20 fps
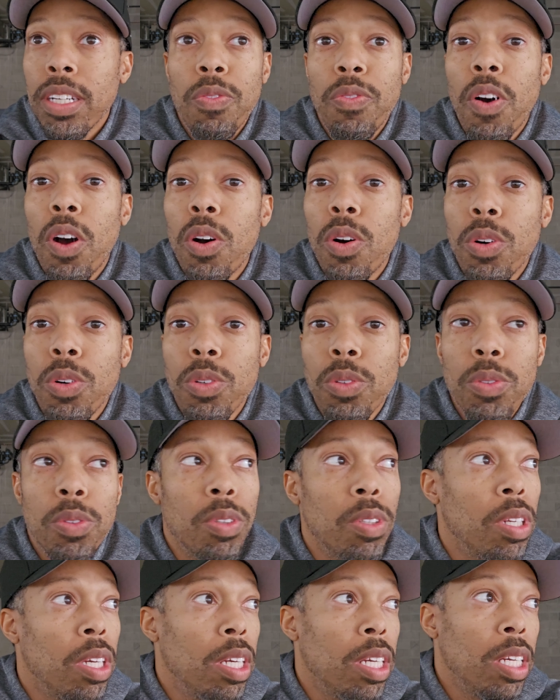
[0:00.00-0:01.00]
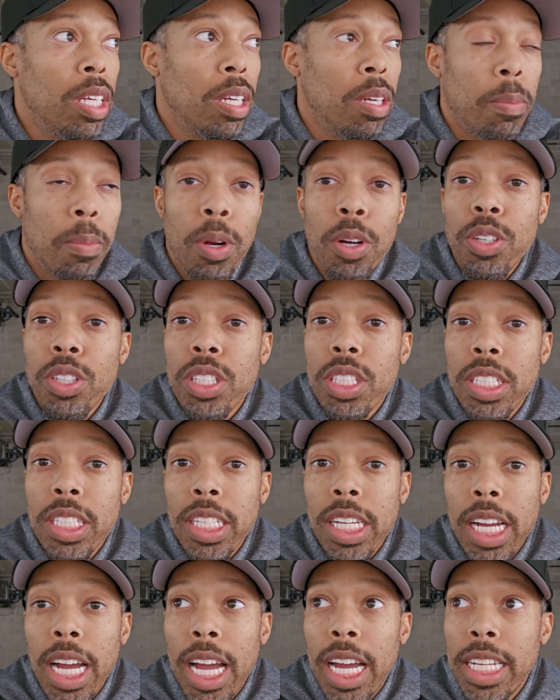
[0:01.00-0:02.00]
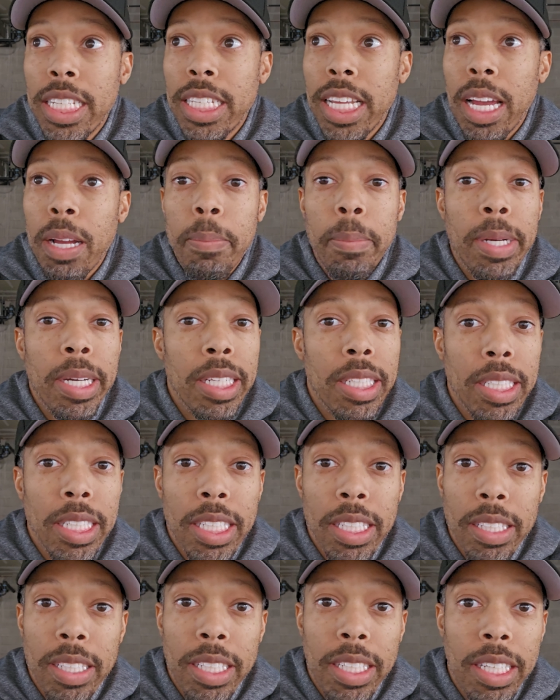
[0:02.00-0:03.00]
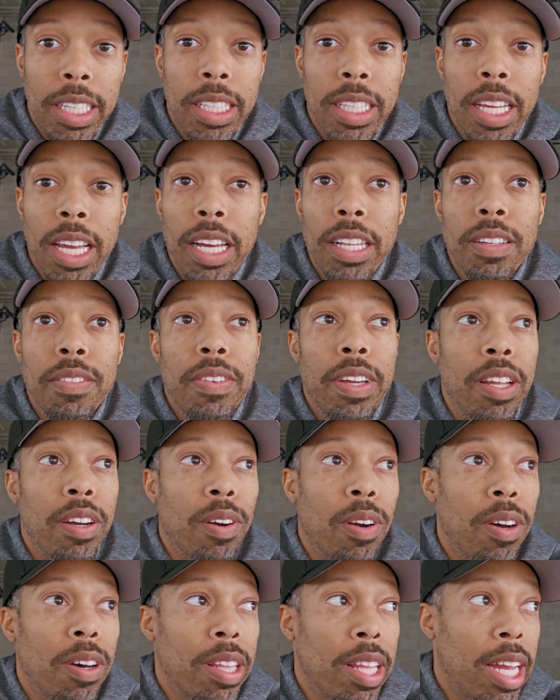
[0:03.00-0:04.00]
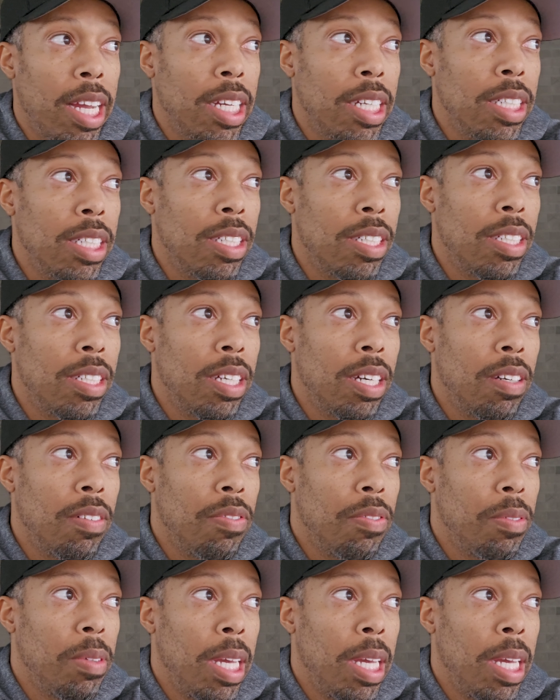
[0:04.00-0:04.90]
phone, emergency contact button in the elevator, all that good stuff.